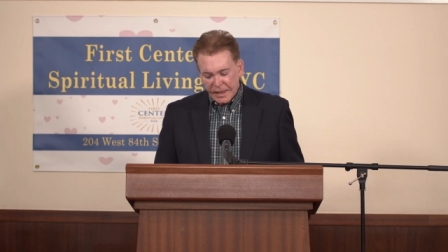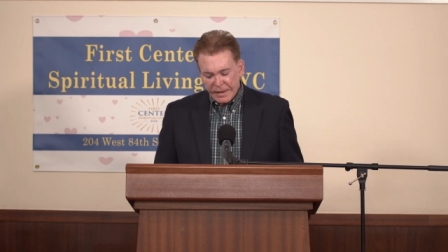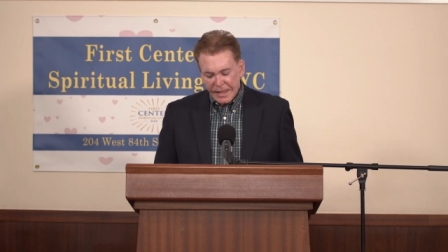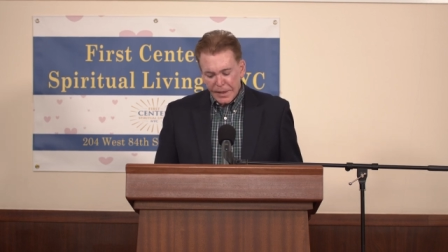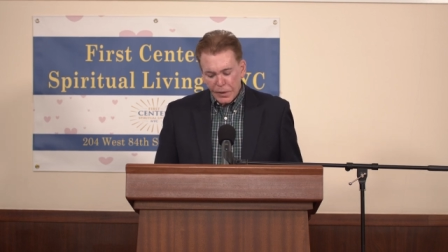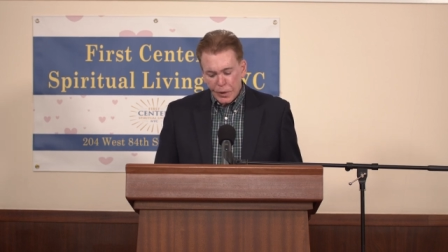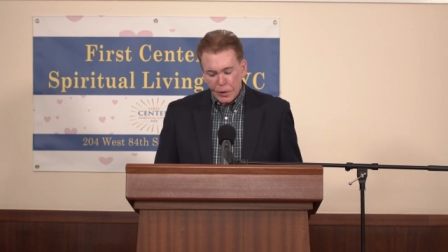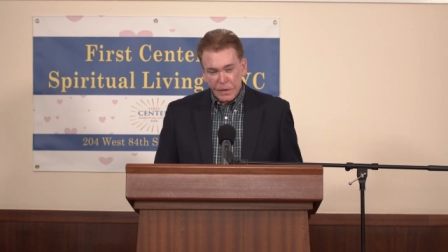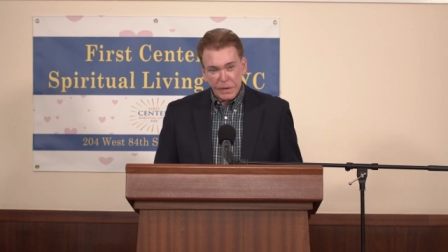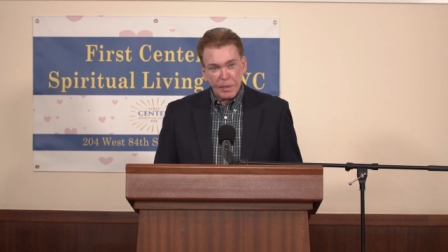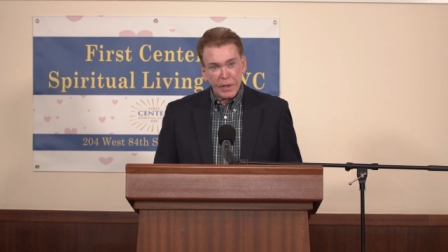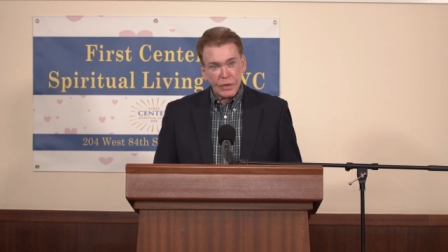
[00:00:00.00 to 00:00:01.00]
get a little
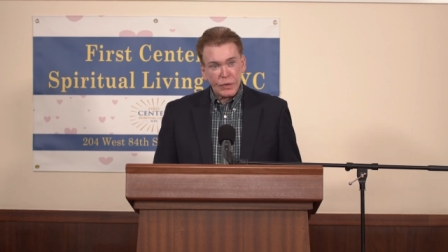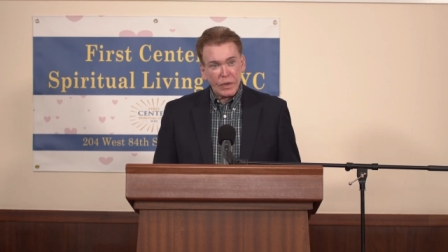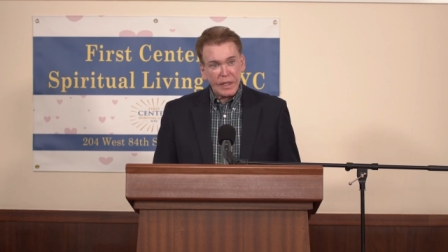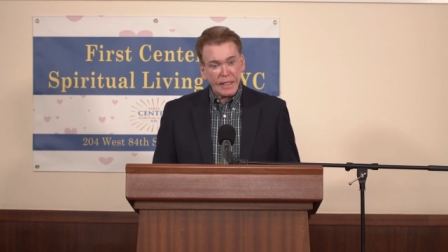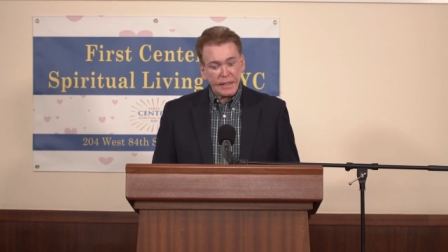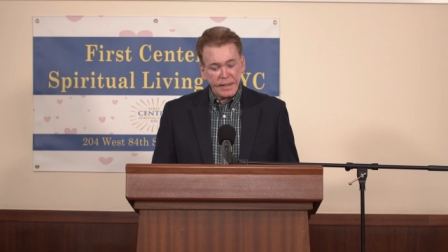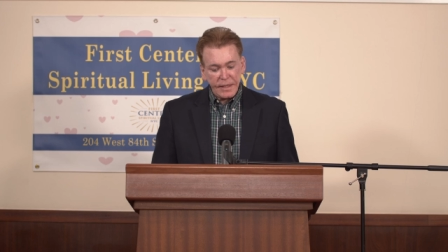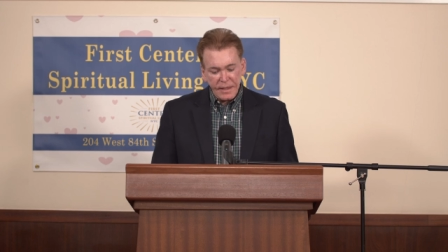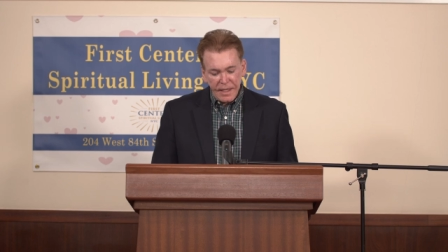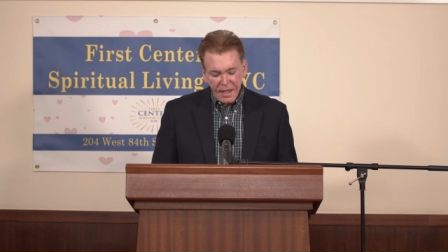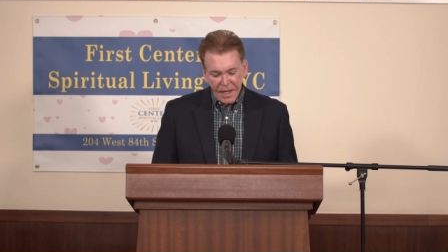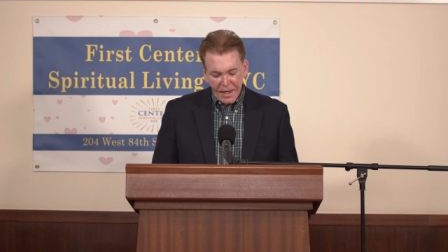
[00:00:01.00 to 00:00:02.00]
spiritual
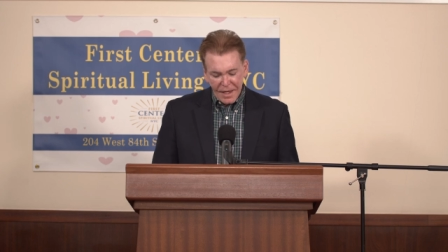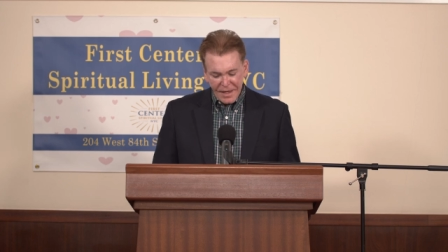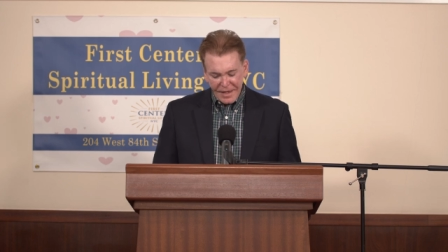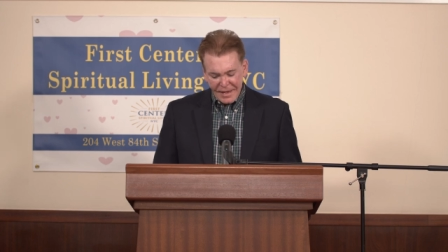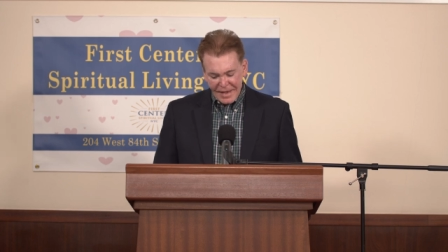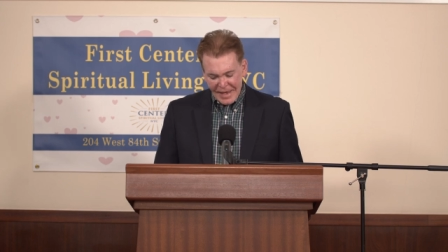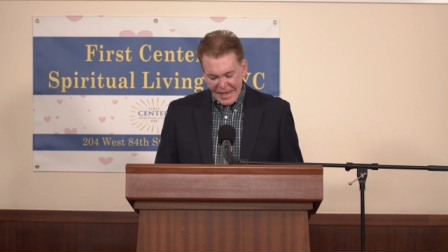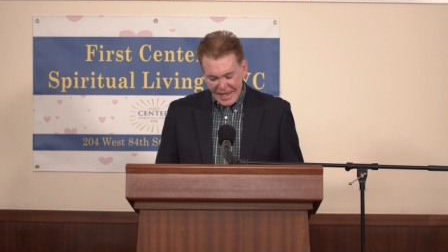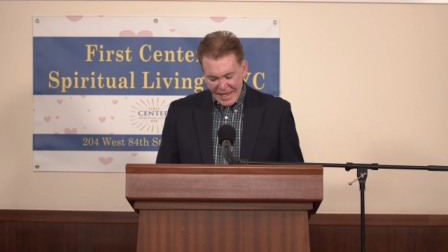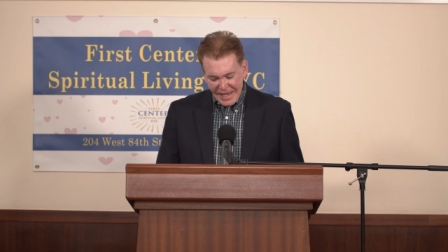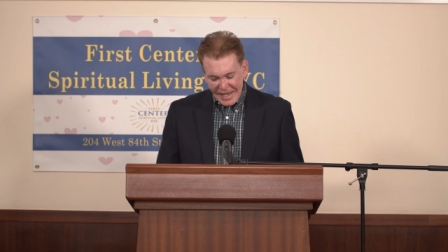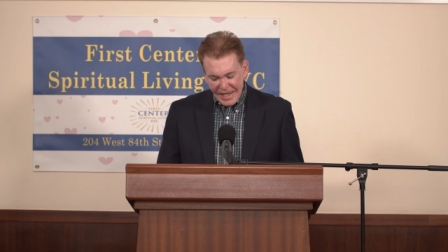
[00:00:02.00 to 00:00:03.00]
lesson
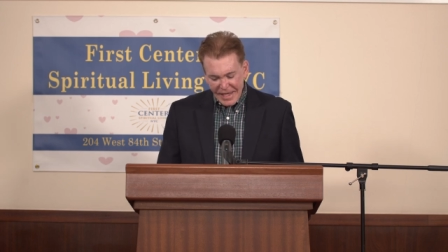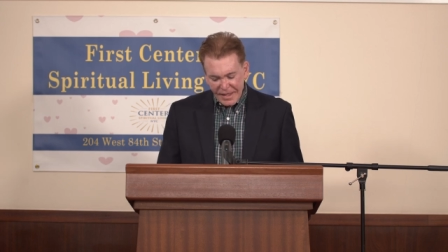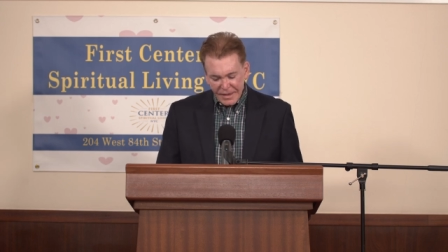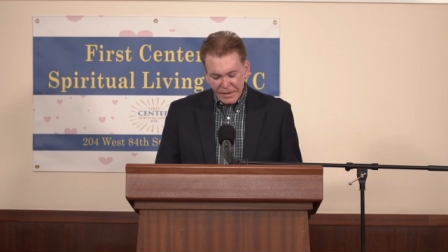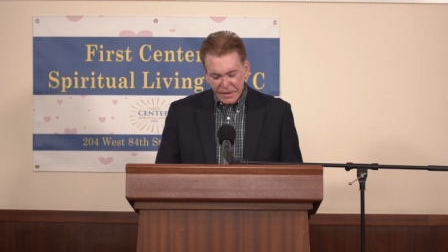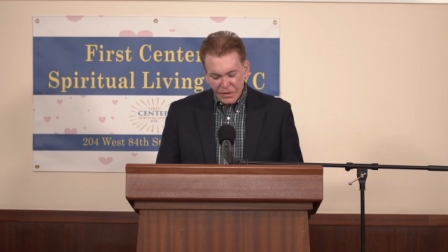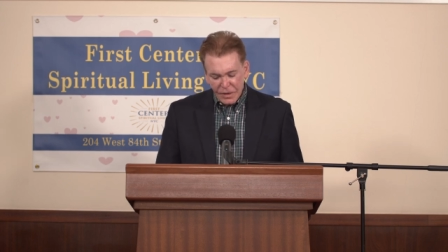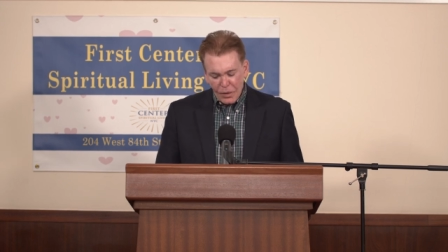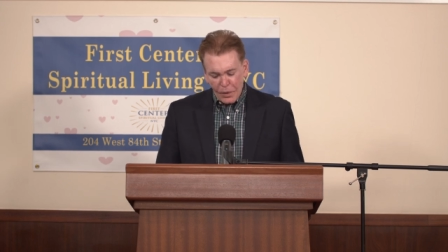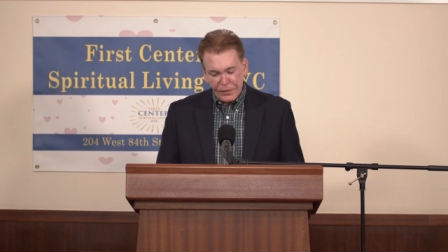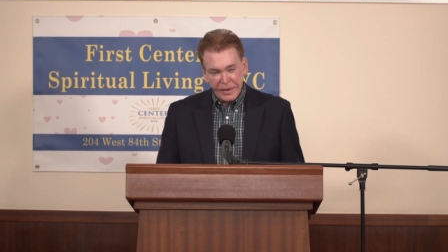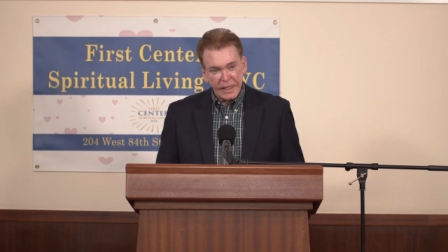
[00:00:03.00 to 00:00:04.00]
and
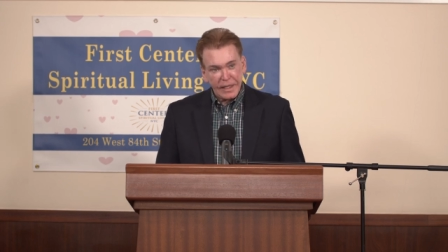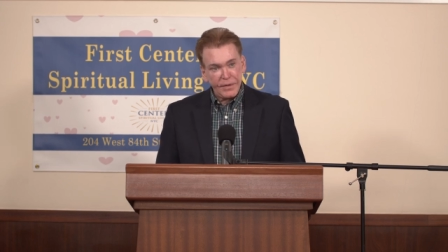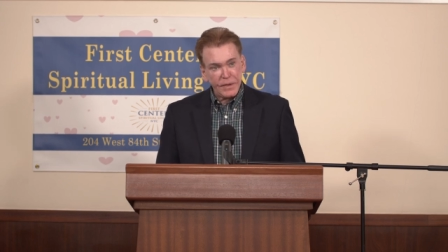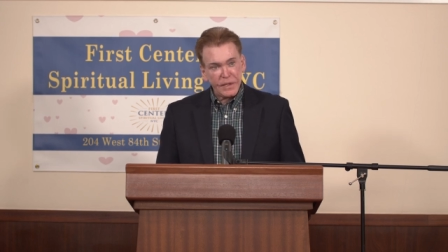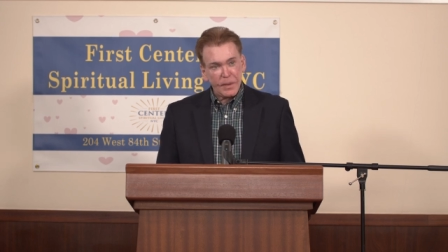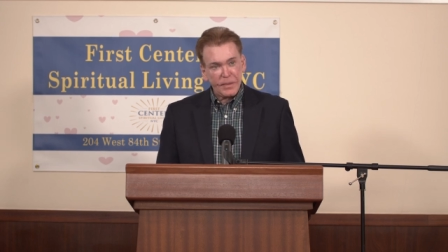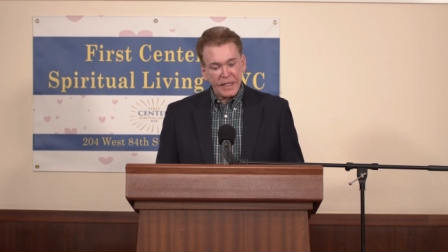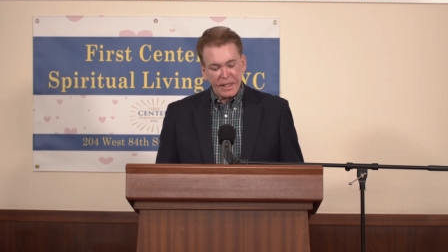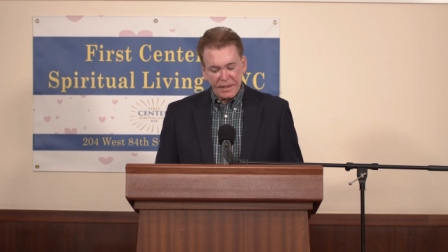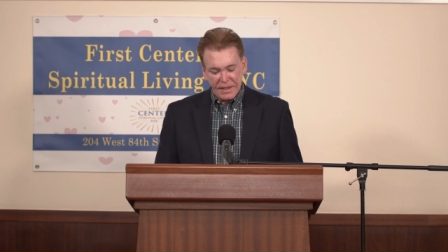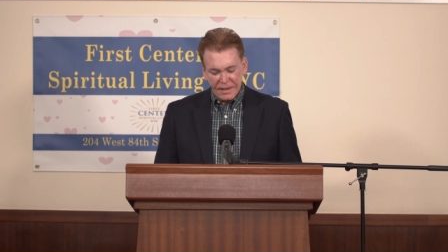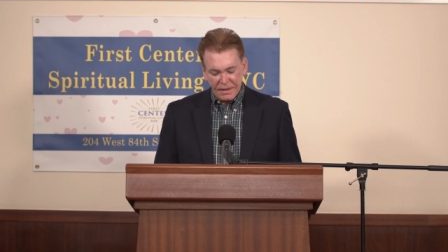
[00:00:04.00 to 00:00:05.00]
hopefully give you something
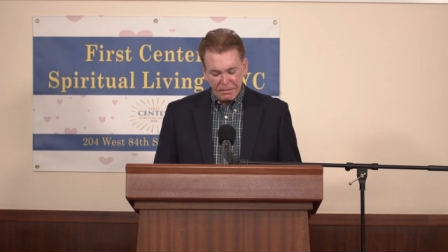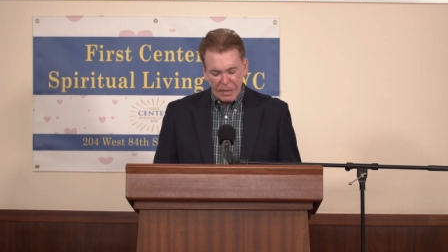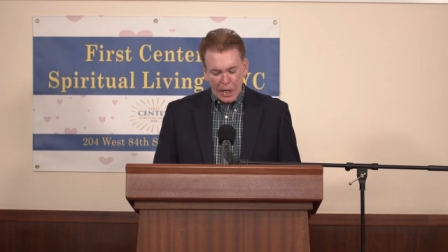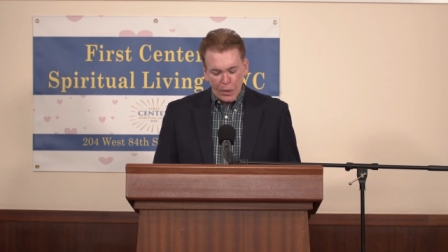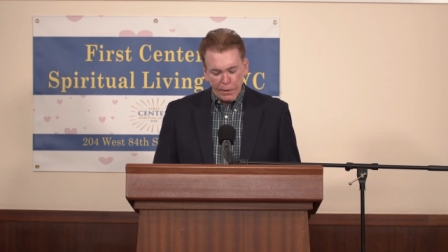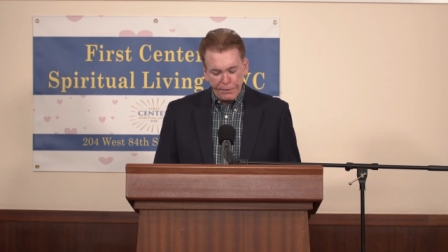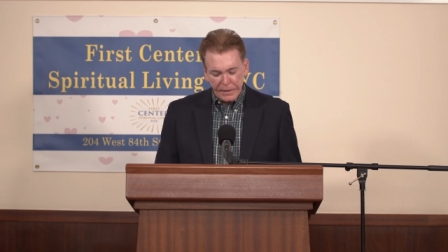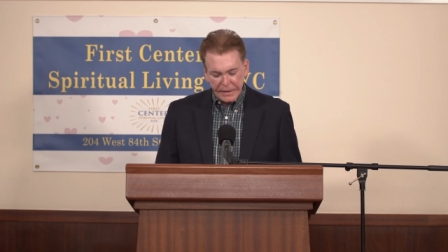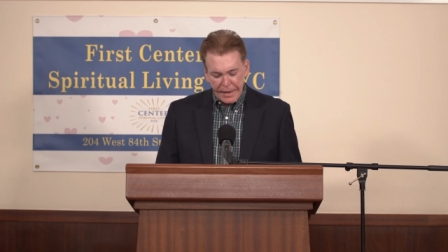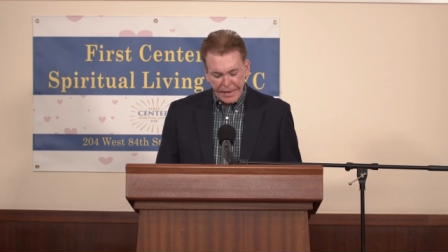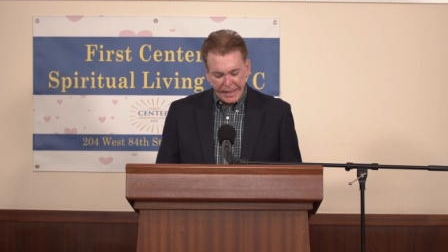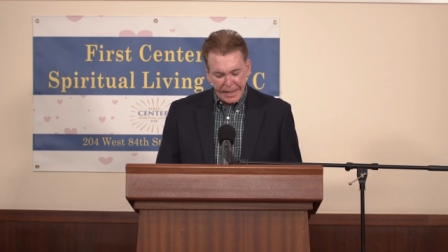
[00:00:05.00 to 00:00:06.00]
powerful
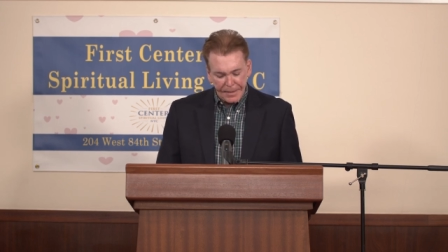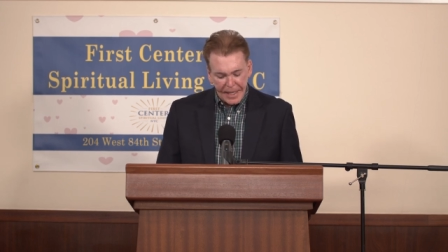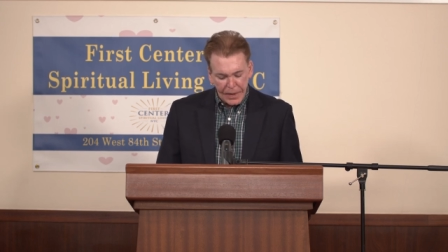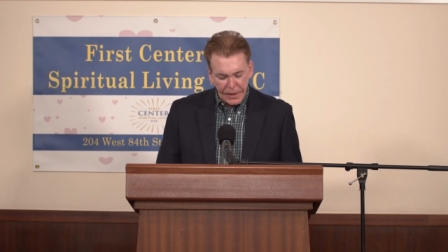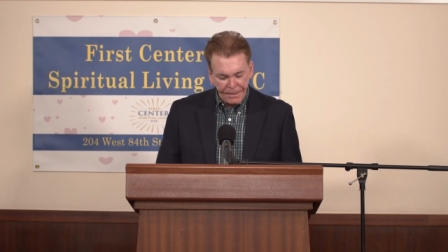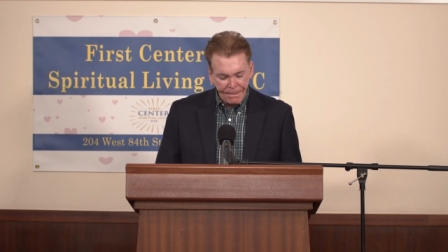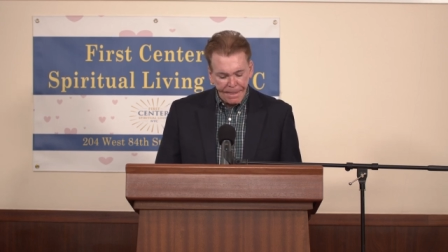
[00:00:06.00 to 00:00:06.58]
to think about.